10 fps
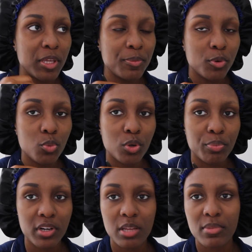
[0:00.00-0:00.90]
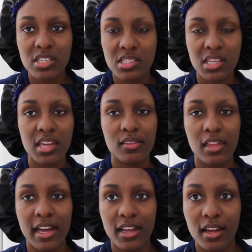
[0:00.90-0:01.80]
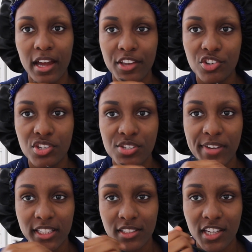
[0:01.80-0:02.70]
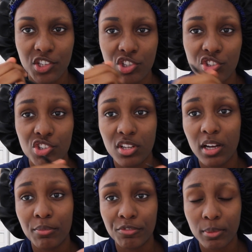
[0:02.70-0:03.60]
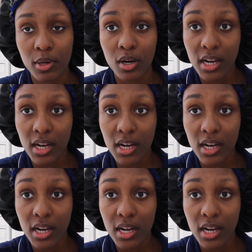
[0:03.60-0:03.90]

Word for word: People were pretty much saying that Ayesha's validation should come from her